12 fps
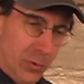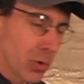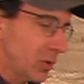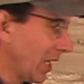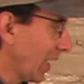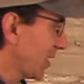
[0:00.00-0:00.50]

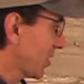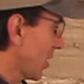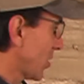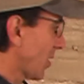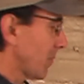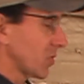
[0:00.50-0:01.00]
tank
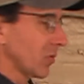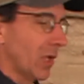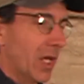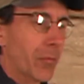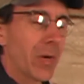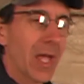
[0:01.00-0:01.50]
systems
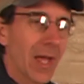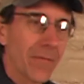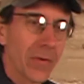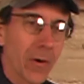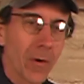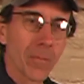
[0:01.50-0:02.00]
like we have
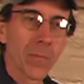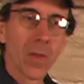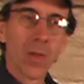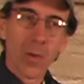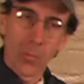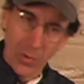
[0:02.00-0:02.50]
here
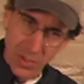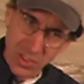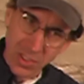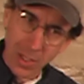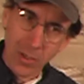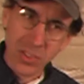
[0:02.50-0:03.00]
with a
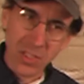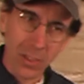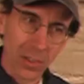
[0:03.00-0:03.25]
standard steel